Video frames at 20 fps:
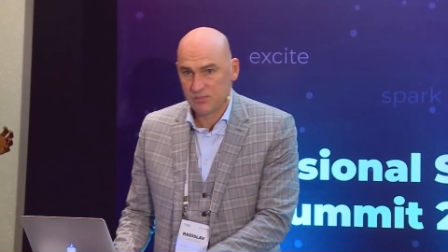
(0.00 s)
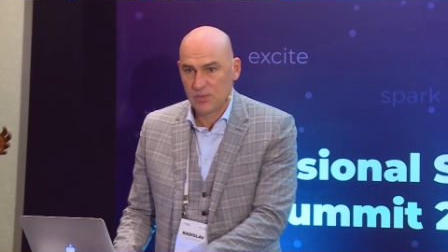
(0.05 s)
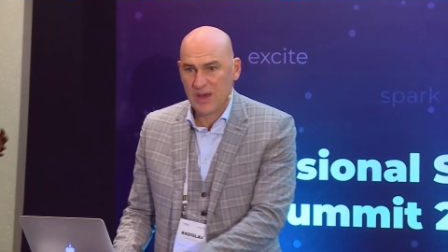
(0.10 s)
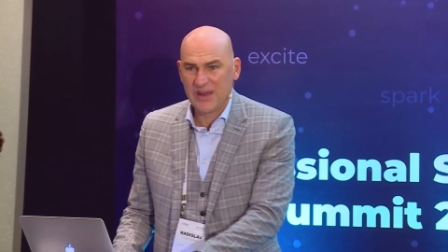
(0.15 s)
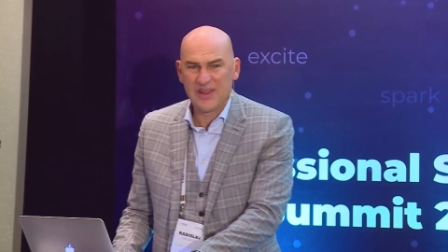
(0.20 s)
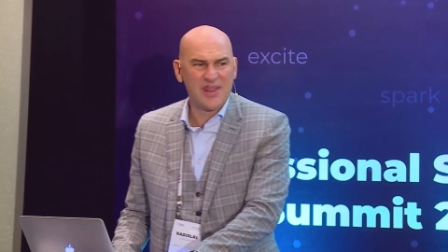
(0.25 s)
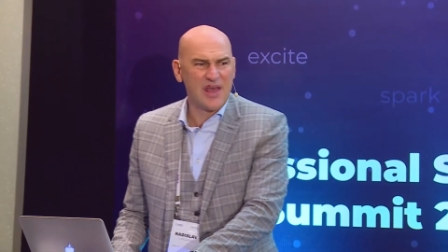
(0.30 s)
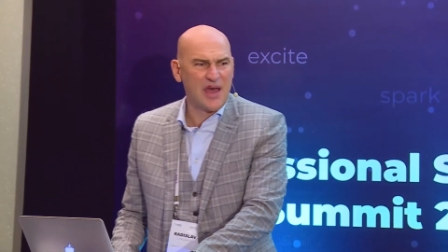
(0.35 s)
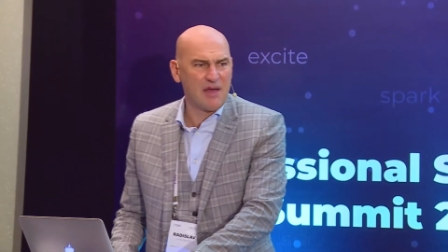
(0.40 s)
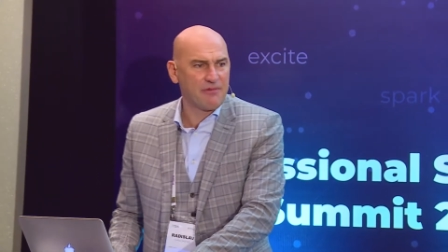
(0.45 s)

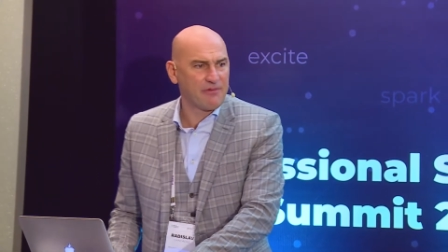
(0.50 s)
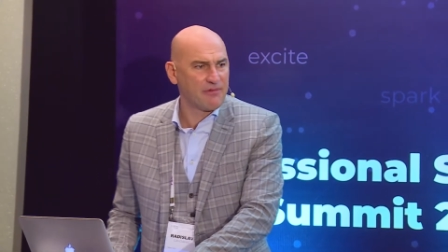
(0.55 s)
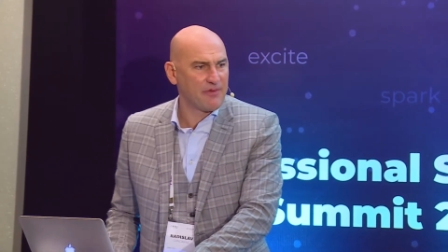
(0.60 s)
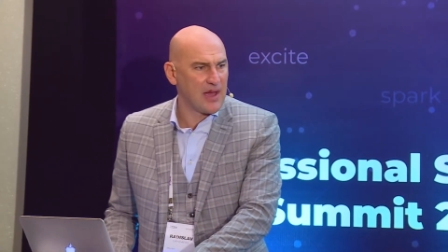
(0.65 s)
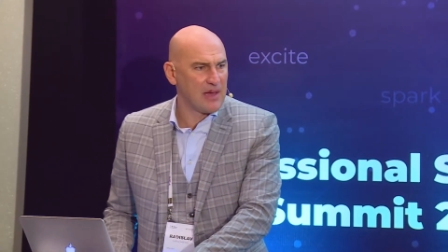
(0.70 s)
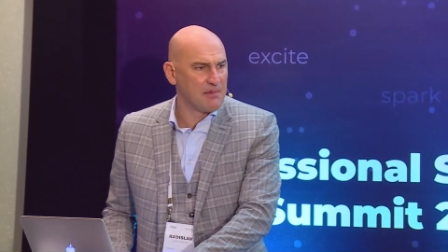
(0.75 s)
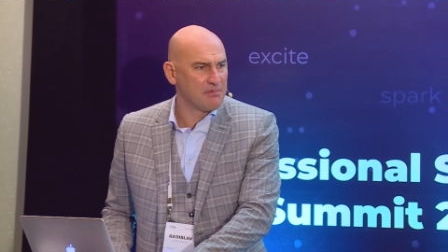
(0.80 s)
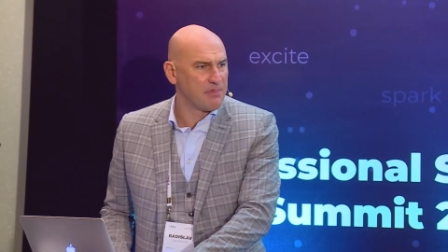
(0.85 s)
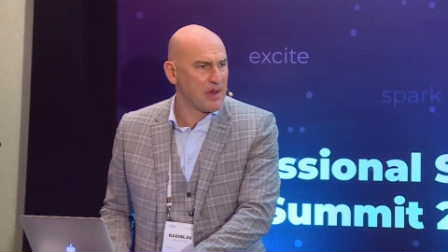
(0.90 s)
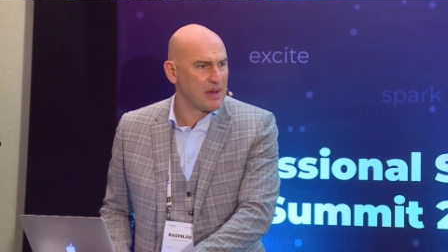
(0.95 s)
not
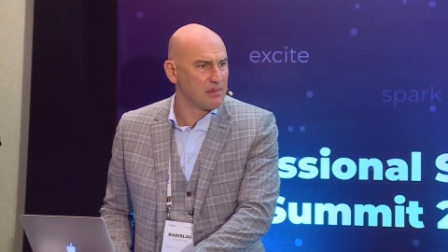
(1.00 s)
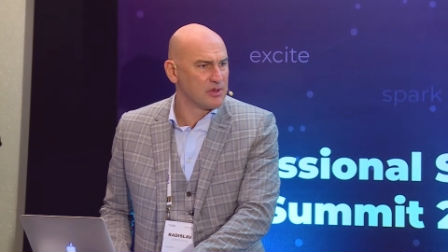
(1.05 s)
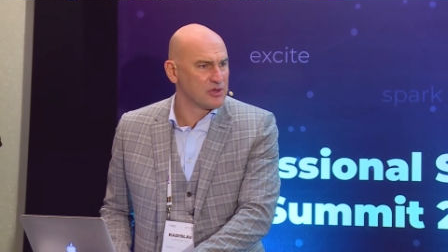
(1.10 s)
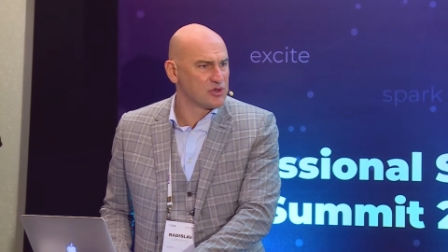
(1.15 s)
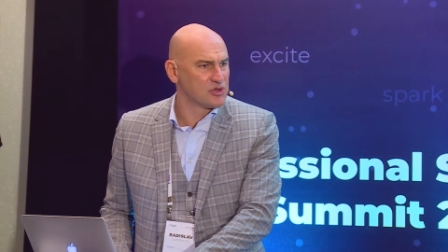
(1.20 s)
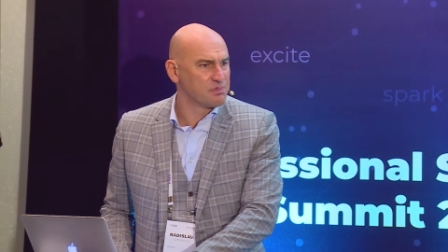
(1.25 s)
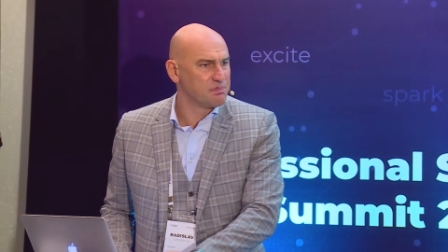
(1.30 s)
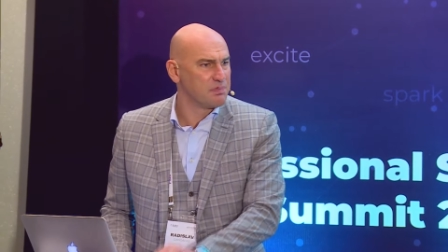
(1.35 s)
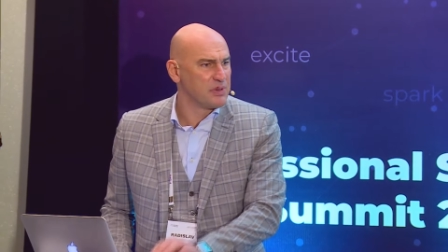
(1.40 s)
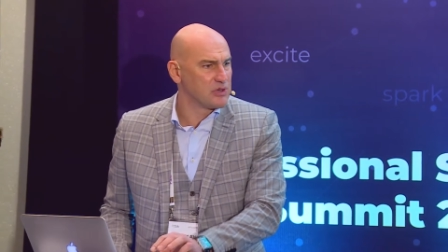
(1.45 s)
enough, I
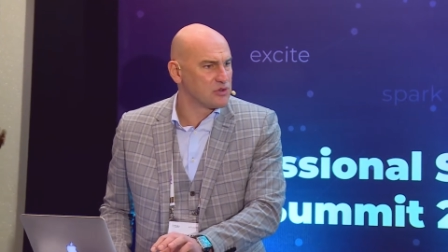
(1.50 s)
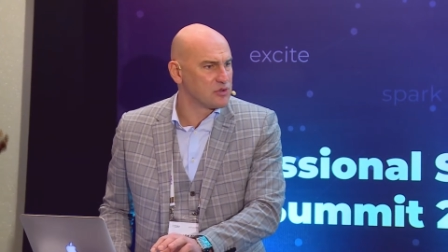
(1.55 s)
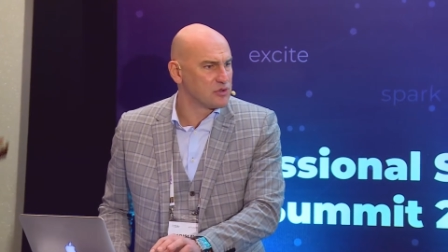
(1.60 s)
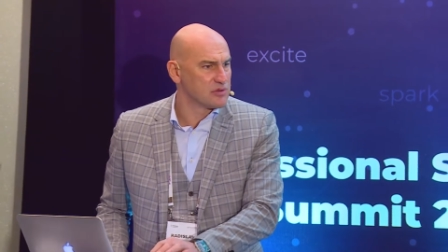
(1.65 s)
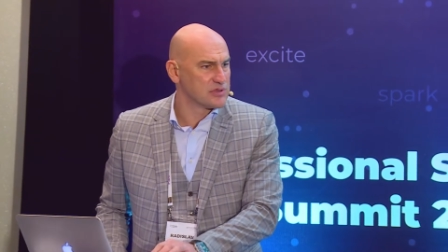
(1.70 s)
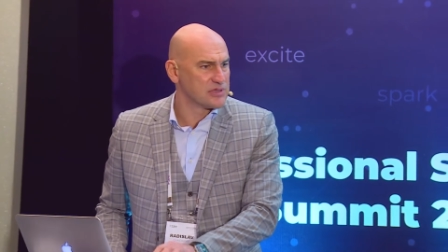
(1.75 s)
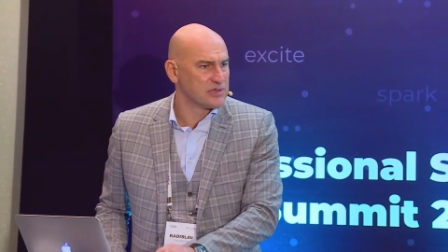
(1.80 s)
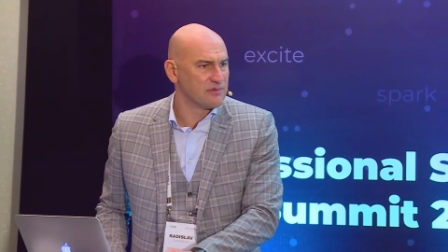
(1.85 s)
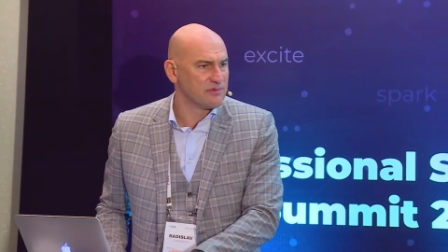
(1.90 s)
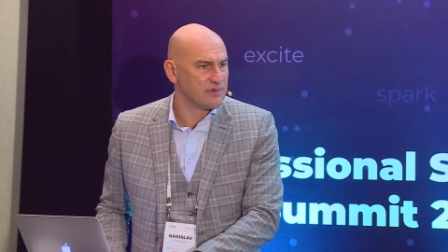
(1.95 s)
publish
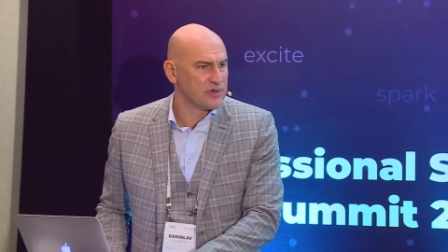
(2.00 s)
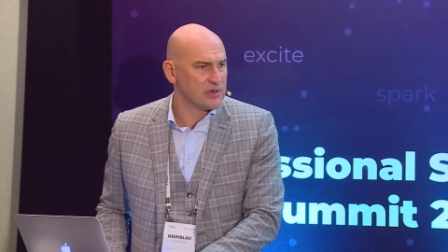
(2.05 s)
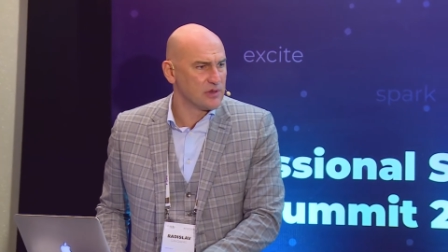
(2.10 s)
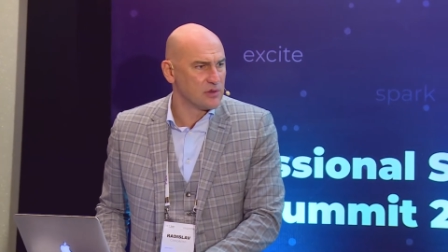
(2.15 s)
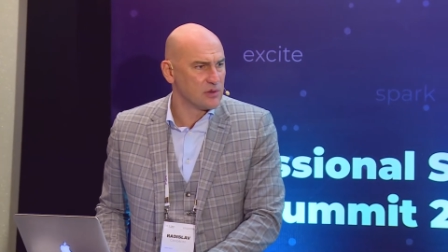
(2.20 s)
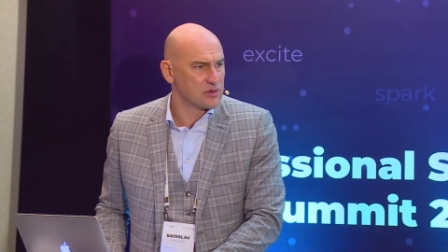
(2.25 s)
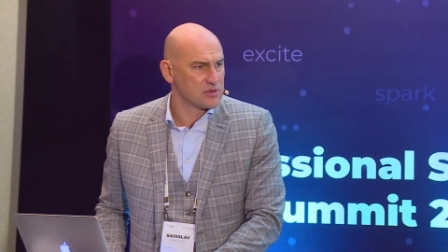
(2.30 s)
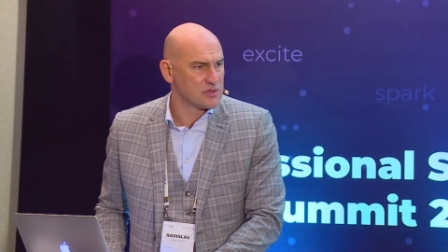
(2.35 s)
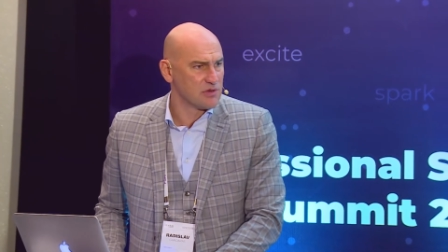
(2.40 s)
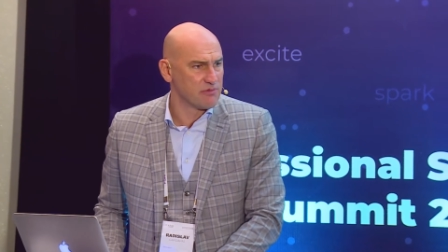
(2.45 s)
pictures and
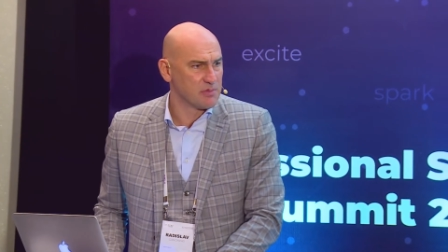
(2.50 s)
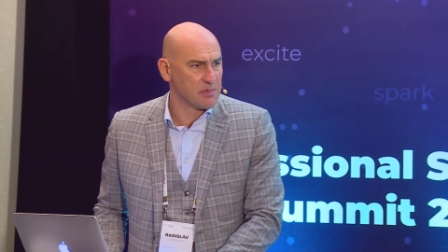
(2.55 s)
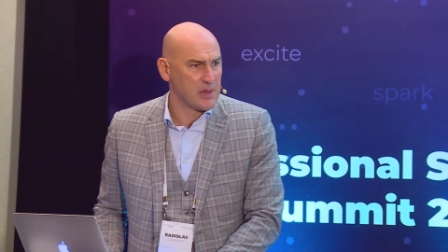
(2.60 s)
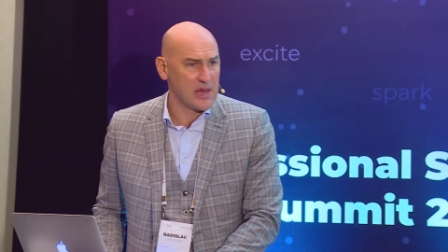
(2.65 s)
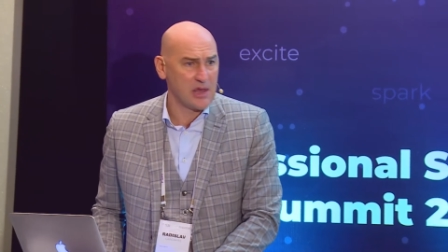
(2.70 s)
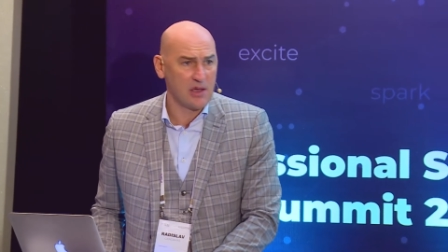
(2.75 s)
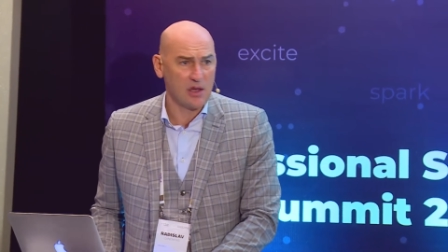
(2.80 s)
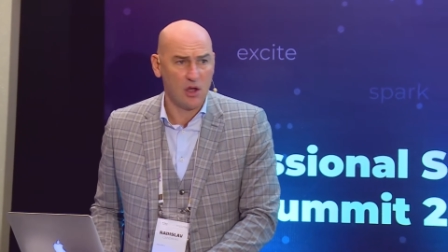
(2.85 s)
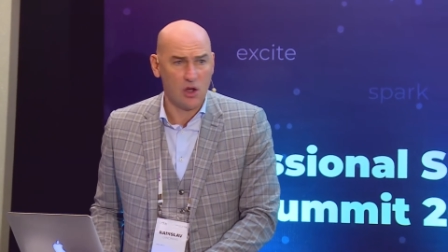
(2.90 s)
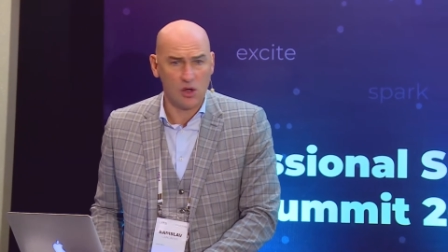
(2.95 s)
videos of
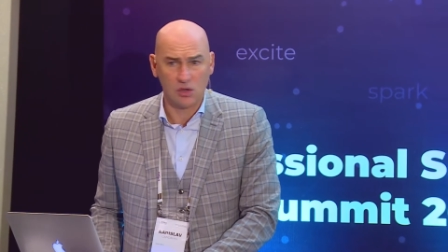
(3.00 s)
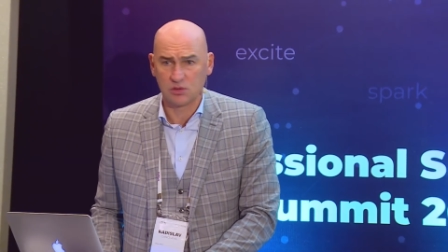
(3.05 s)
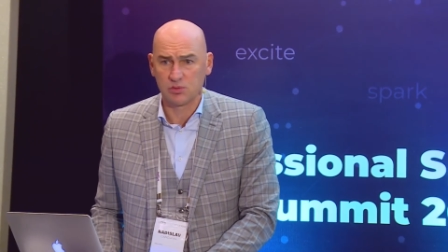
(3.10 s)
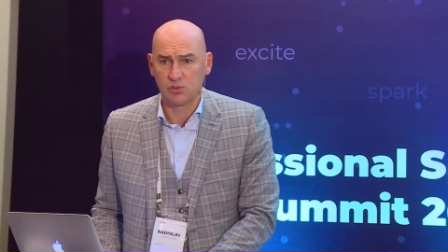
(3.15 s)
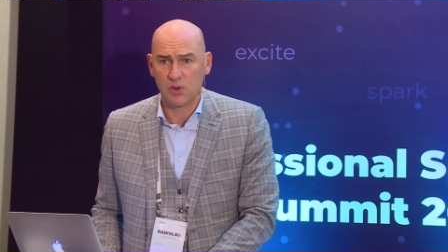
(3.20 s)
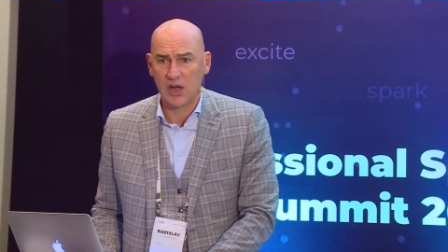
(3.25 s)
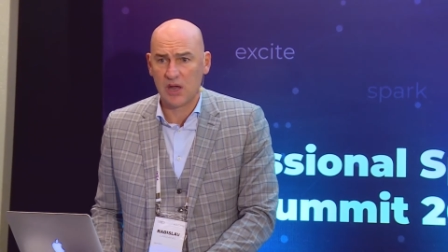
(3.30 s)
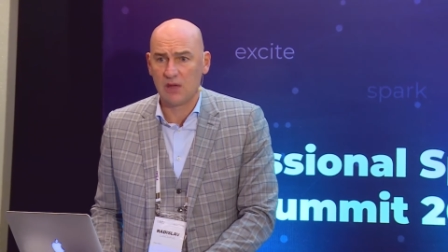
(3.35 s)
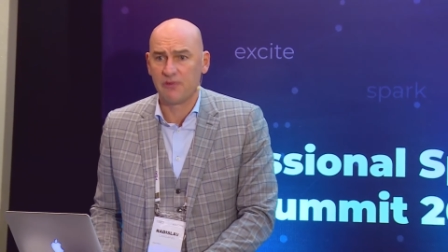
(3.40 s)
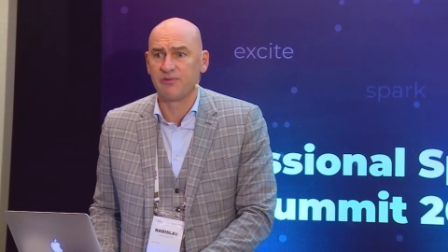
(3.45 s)
my
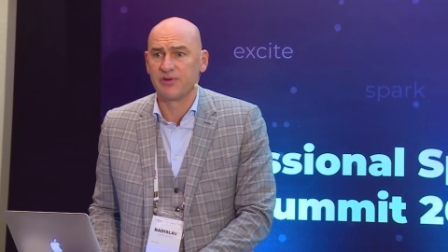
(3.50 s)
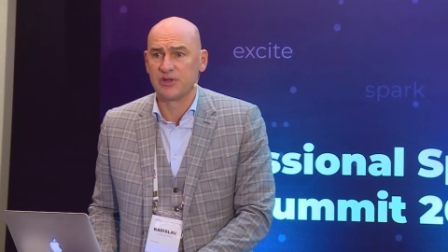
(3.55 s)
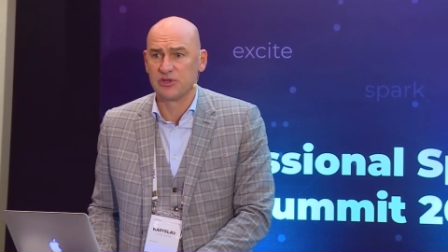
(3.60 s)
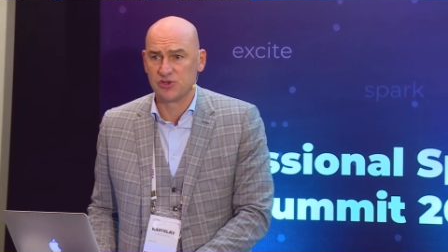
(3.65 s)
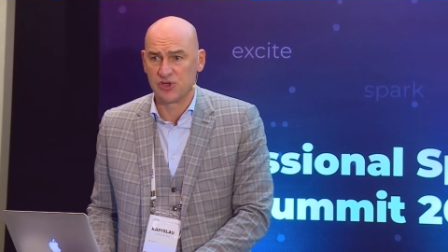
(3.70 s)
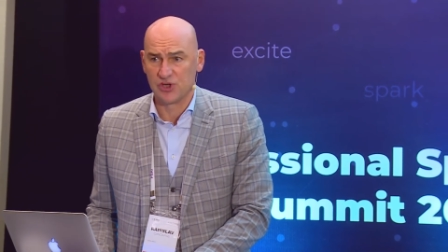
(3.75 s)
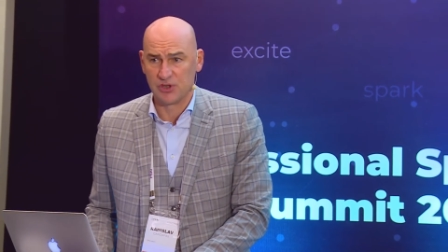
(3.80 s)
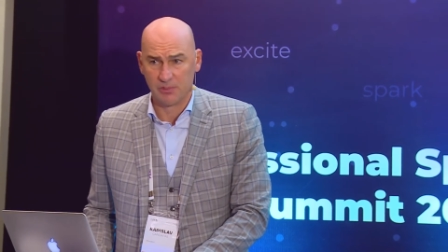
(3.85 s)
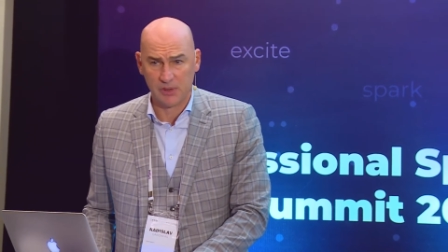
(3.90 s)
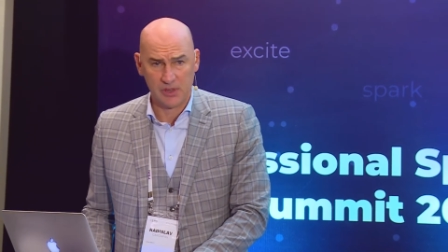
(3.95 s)
hot wife
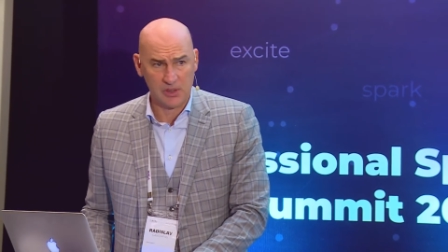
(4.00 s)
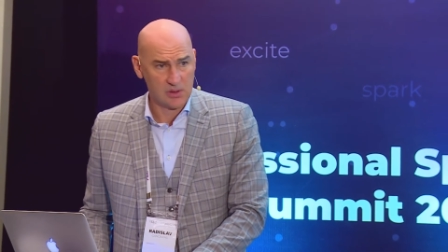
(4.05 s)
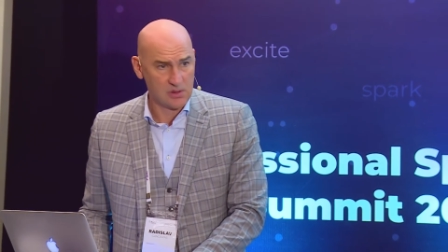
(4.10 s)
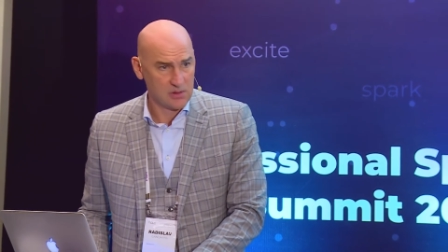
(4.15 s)
and gym.